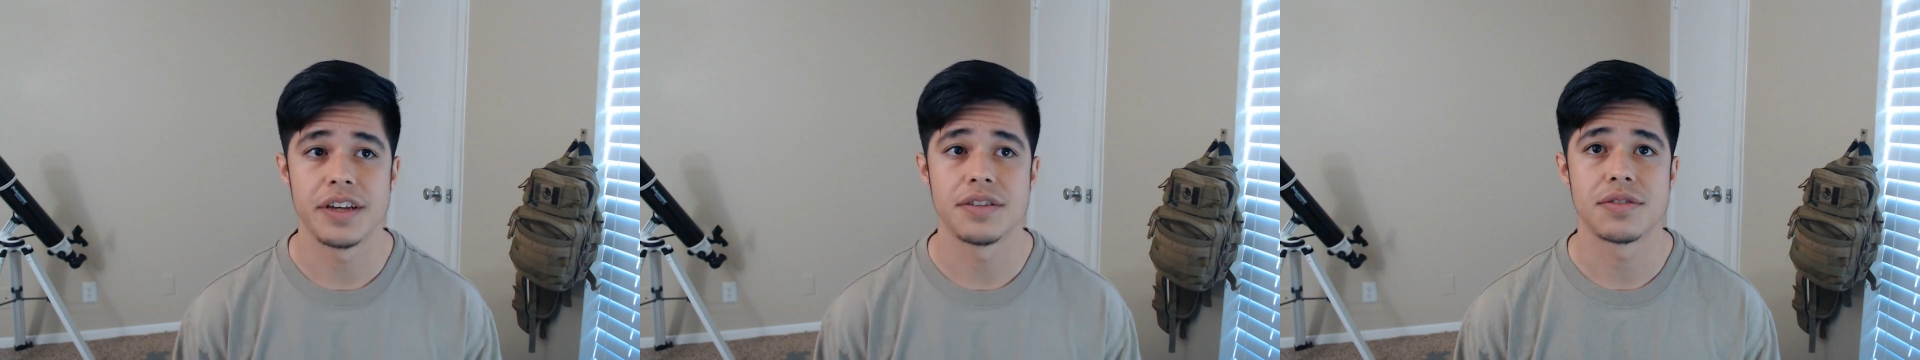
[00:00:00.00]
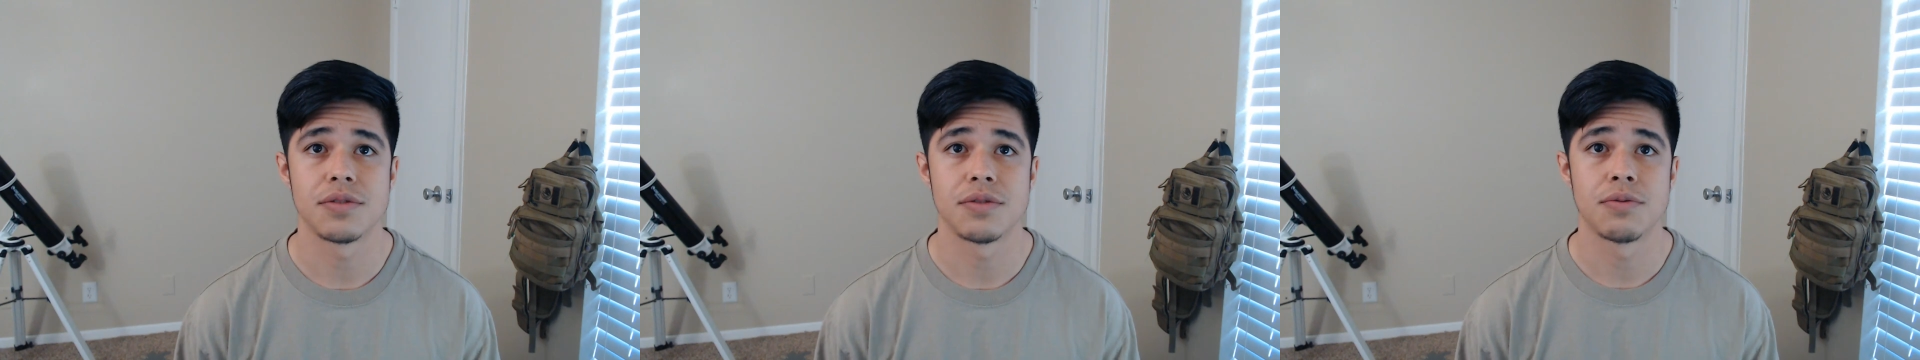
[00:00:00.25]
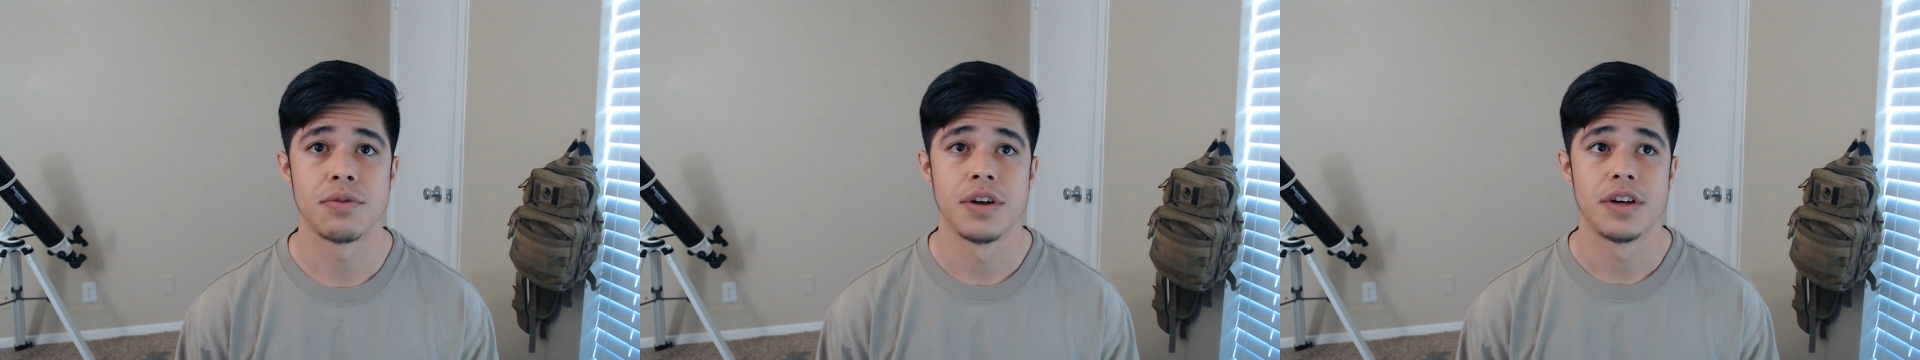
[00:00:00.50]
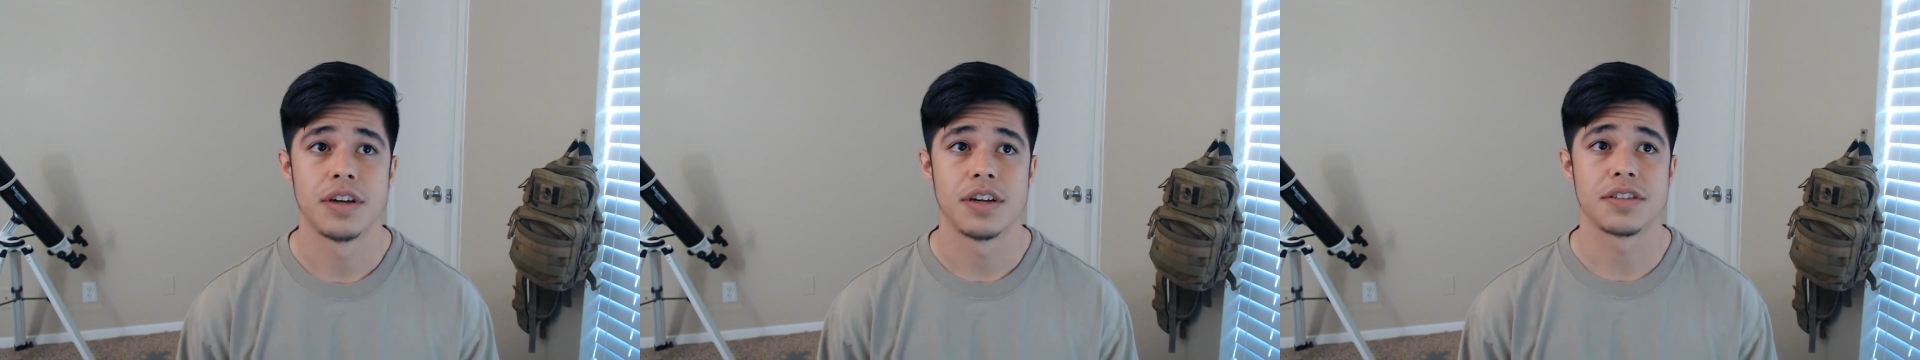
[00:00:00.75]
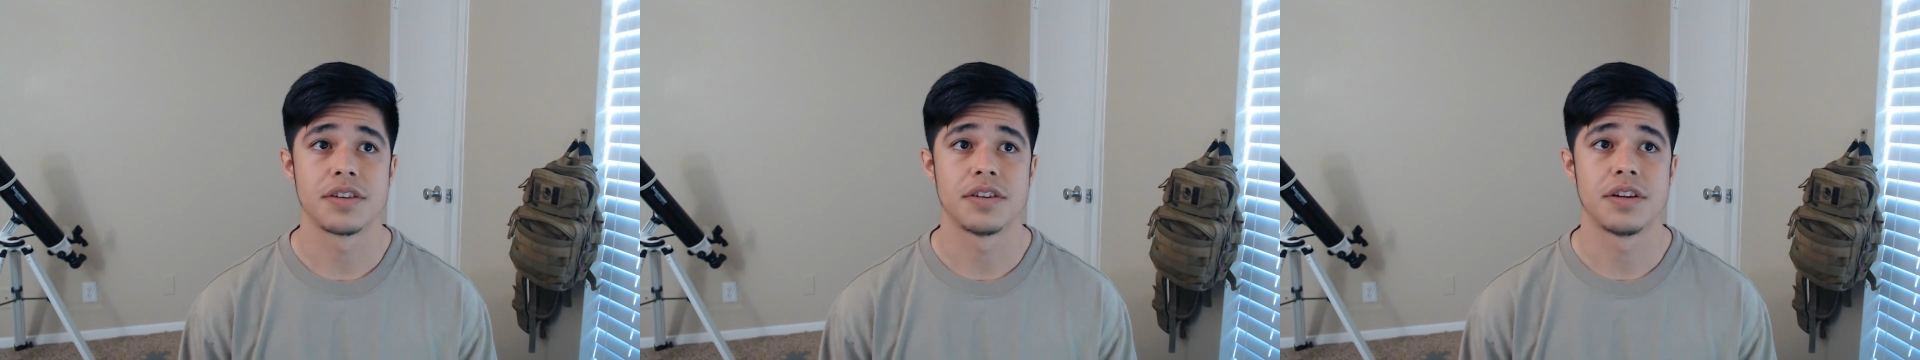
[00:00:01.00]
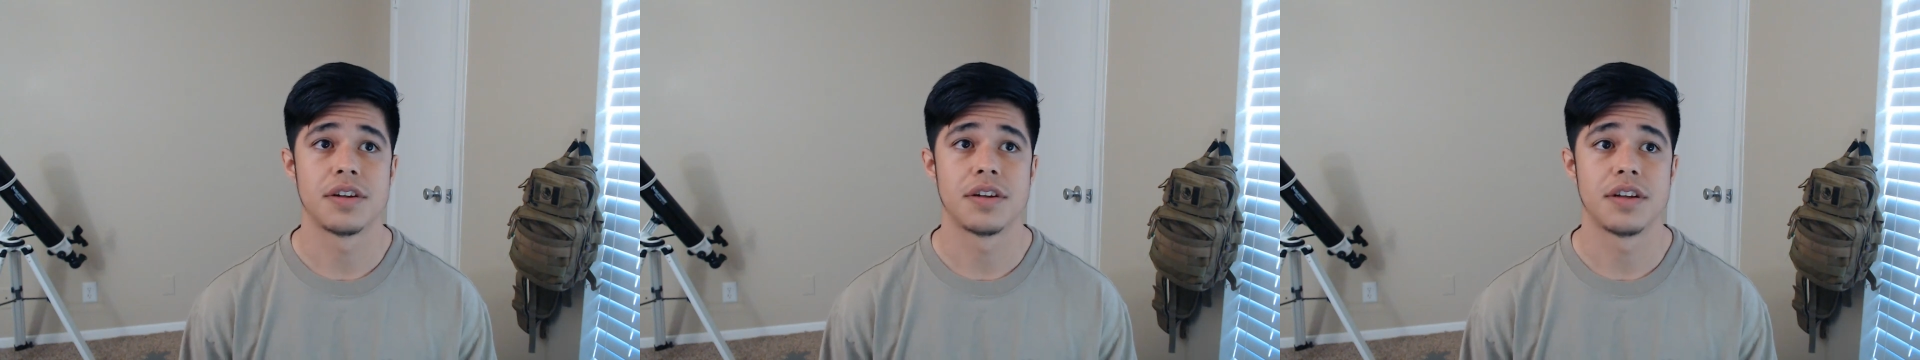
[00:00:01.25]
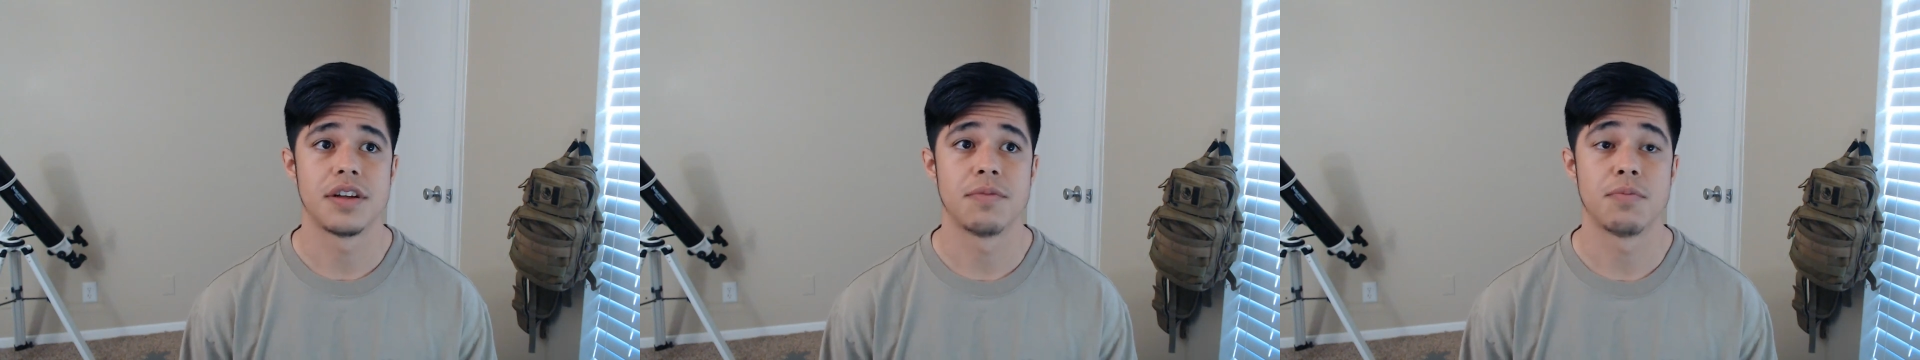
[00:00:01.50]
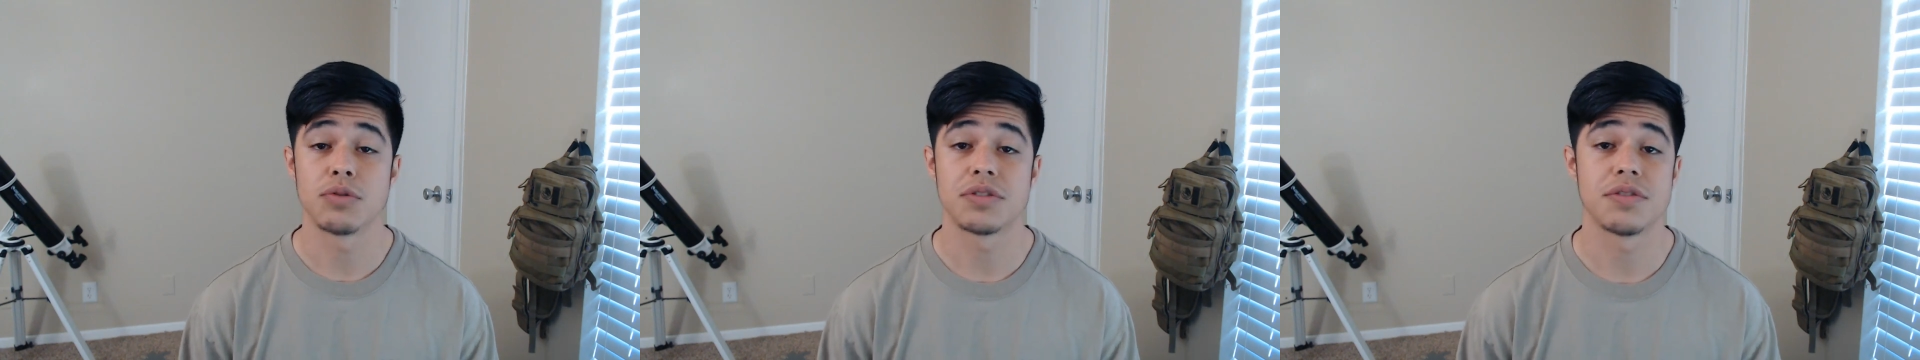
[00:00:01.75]
so it's gonna, and
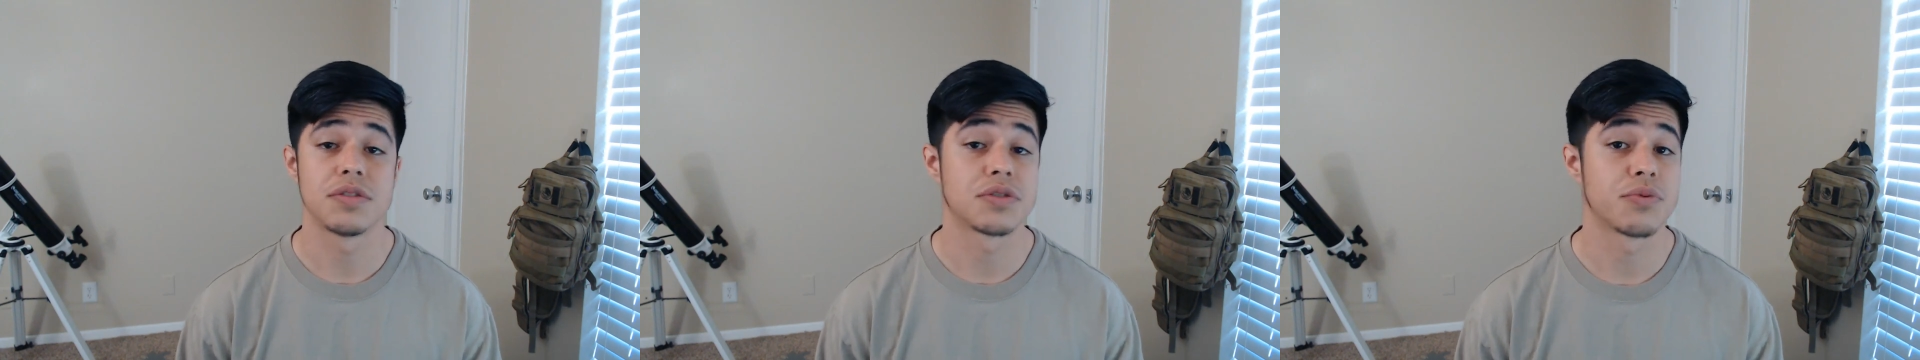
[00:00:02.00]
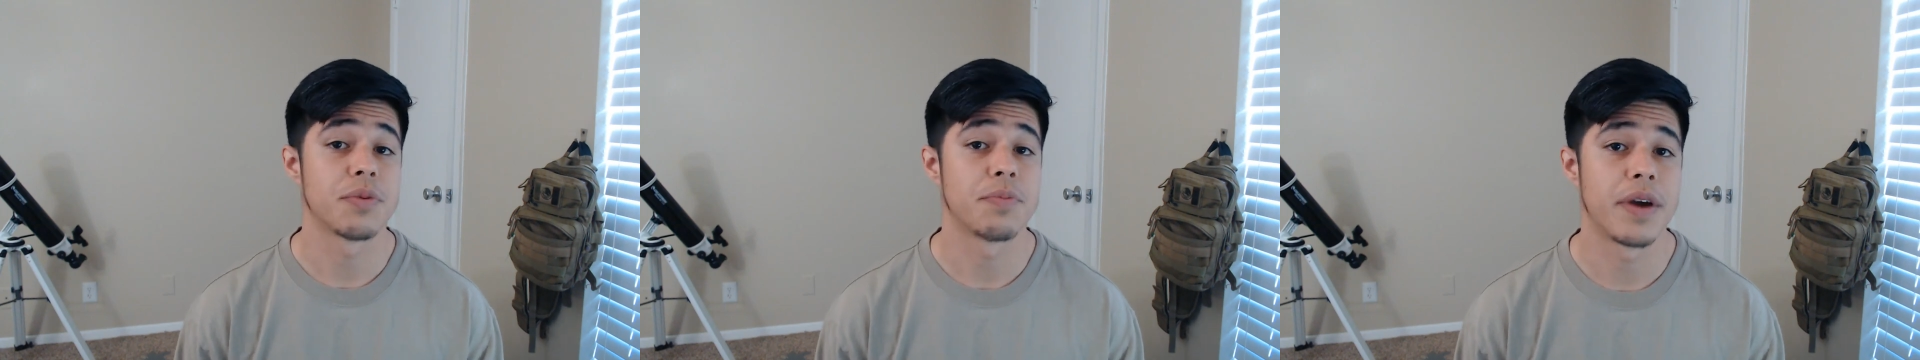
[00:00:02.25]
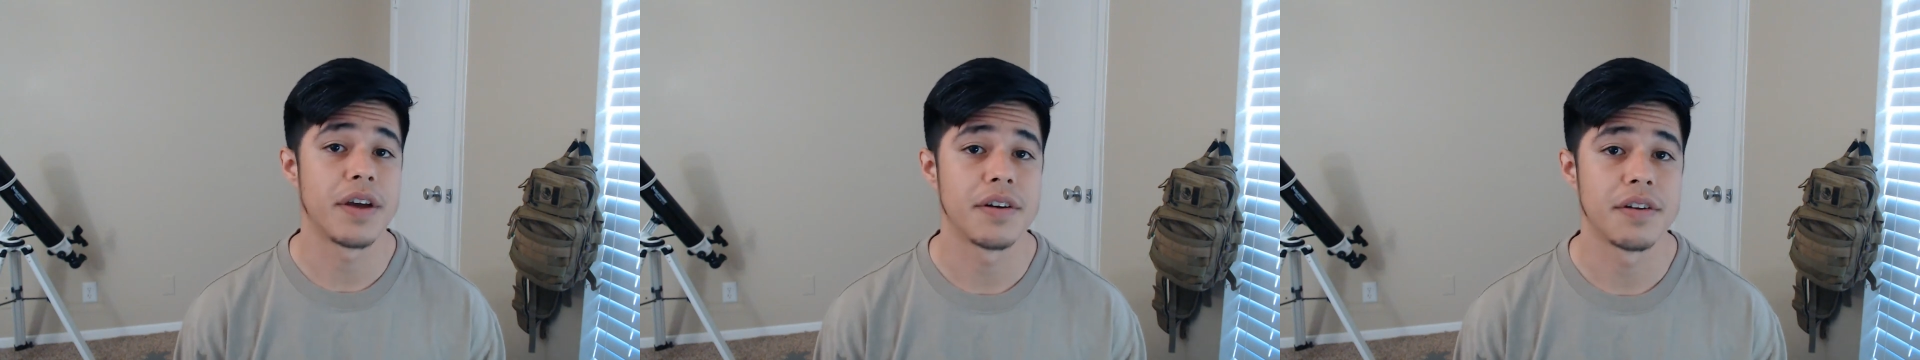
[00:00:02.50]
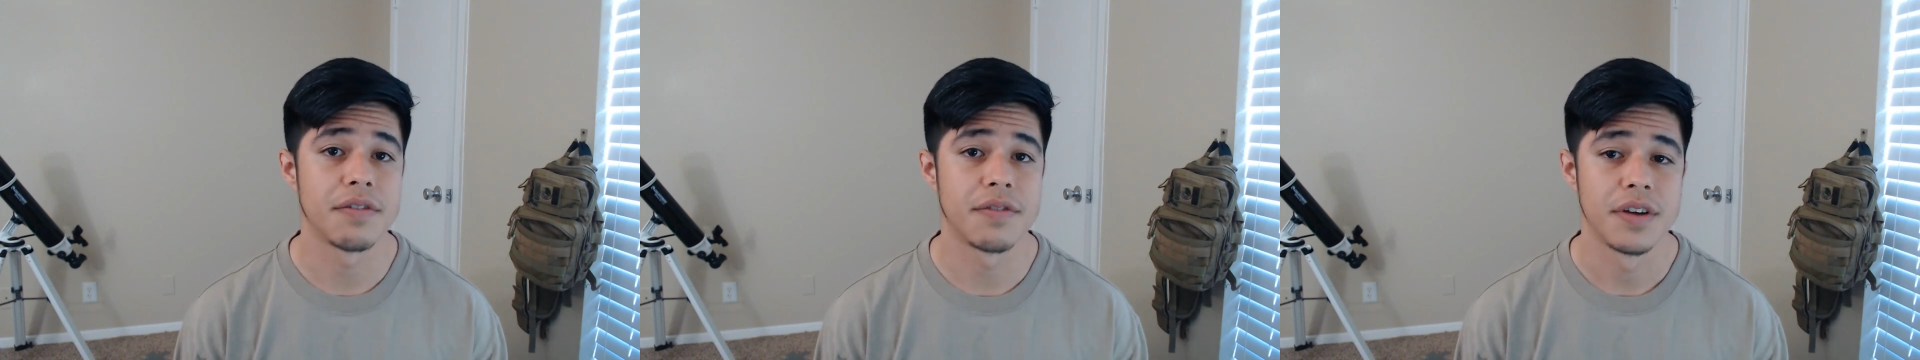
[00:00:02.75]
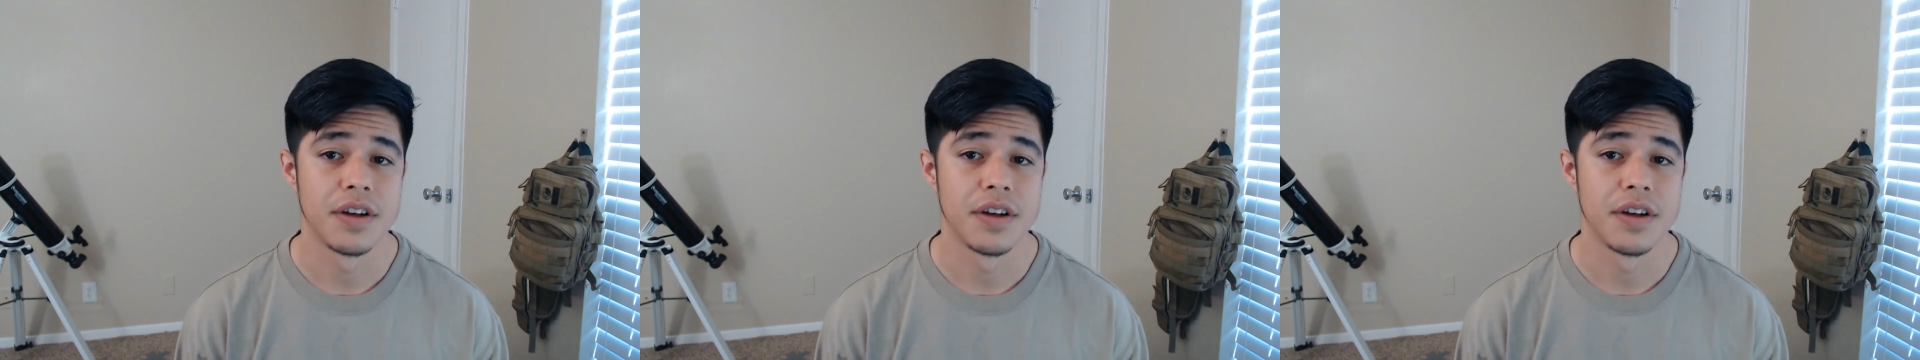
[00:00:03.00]
most of those are repetitive.